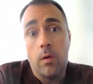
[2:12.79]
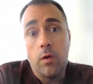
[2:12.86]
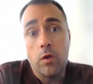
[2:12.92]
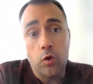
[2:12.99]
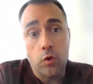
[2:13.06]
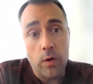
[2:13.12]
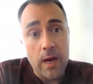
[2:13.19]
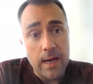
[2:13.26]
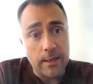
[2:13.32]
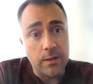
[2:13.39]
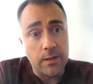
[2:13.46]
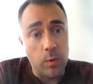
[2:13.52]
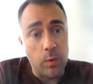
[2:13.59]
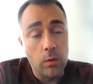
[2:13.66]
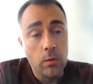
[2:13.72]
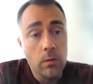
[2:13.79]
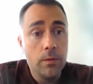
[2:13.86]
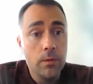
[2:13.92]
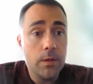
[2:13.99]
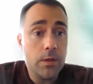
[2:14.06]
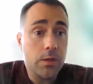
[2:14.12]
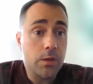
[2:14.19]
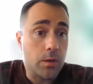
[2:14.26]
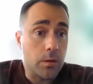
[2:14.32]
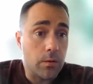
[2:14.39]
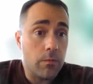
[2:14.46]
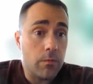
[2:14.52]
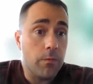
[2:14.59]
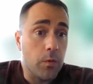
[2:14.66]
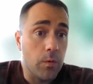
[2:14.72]
tractable to
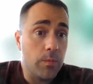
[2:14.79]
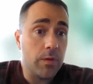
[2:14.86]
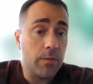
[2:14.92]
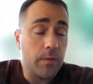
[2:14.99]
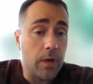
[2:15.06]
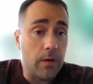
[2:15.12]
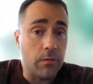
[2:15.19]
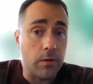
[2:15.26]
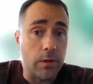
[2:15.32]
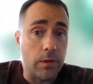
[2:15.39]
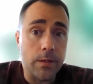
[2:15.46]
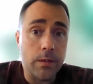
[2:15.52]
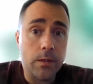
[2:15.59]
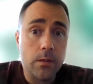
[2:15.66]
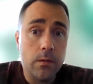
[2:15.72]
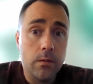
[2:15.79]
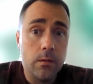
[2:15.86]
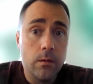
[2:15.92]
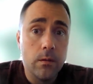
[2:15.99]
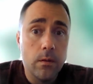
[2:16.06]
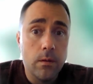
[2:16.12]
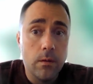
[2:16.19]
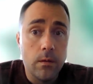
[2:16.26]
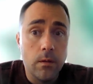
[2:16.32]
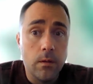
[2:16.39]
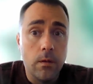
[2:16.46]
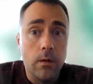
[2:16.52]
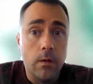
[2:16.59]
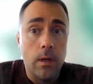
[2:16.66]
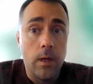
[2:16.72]
certain forms of governance.
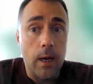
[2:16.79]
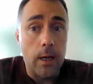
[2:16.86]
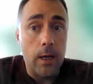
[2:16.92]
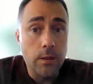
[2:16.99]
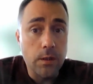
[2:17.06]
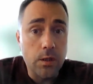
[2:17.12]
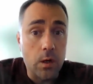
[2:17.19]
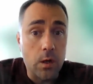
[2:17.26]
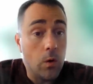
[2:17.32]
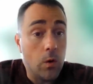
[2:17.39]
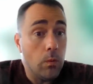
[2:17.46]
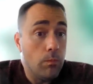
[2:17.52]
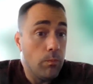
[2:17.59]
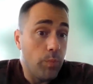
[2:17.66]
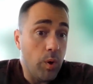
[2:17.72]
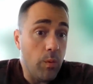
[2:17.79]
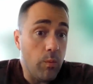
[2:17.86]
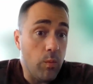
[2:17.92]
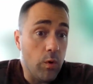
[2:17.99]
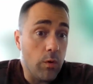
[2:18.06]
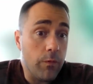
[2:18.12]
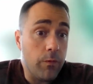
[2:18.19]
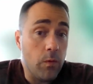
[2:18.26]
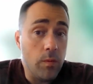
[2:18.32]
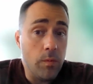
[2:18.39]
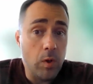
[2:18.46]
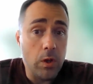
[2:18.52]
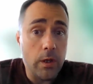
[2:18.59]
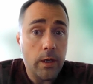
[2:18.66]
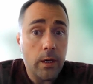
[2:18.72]
And so, put more
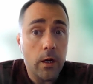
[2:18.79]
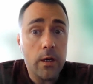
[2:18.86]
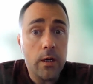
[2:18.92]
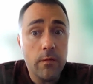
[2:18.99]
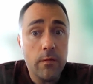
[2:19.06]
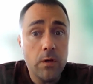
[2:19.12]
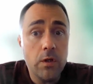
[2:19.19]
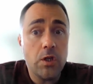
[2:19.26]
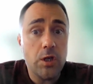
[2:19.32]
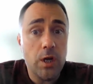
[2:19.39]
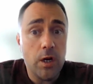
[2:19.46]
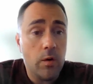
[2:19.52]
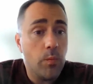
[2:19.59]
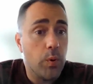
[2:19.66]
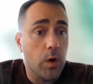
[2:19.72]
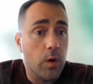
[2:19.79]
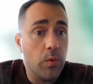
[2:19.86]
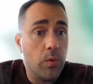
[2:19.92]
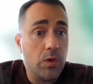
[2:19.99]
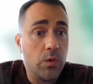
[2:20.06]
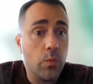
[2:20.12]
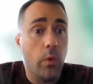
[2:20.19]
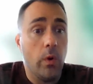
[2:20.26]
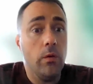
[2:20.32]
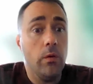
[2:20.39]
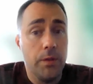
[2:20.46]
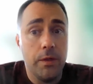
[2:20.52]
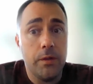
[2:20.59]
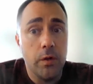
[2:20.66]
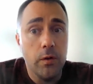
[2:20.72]
formally, a given shared purpose will
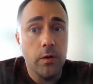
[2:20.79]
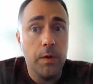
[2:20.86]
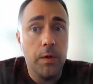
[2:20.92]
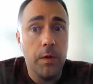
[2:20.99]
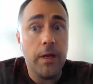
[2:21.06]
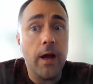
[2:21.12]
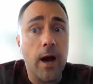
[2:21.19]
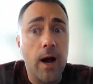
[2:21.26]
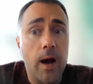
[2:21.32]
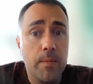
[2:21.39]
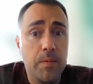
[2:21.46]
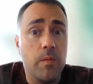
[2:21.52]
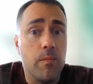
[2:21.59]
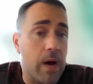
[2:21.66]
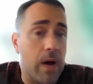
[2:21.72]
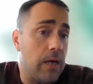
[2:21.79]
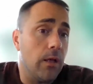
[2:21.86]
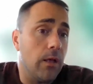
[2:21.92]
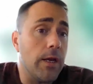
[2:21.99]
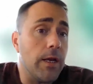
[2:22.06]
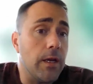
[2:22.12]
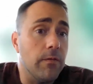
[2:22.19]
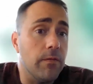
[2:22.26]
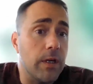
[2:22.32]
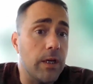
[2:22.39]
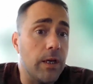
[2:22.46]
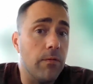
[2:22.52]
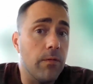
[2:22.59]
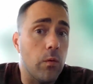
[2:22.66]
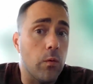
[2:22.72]
determine the optimality of a
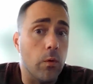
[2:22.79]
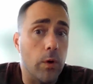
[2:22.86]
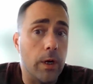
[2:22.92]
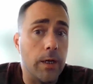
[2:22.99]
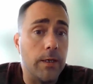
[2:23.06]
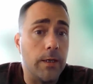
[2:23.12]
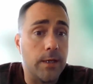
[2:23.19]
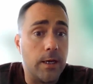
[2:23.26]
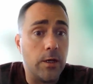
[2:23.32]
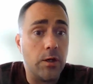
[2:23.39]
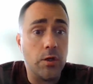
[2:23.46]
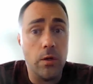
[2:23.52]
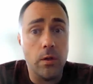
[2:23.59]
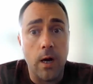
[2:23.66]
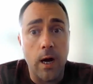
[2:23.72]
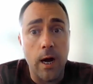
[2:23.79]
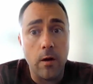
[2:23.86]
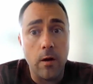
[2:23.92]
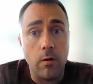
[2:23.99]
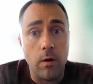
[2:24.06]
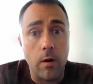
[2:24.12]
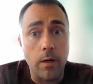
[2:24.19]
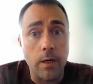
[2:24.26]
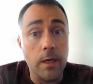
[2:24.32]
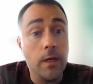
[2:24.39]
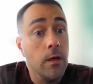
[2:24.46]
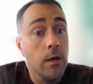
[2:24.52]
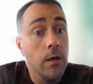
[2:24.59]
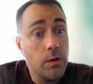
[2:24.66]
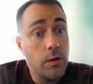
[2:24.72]
given organizational hierarchy
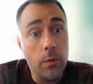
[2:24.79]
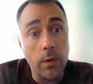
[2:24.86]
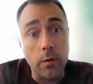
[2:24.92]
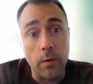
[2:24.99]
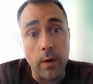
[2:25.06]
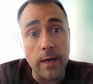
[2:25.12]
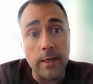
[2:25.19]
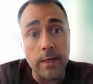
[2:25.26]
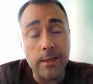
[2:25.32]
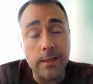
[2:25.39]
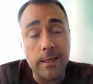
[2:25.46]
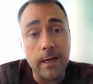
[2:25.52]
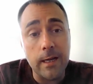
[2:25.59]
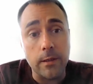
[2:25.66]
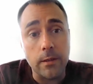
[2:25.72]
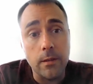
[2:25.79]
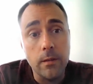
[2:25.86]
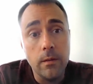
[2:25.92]
to a great extent.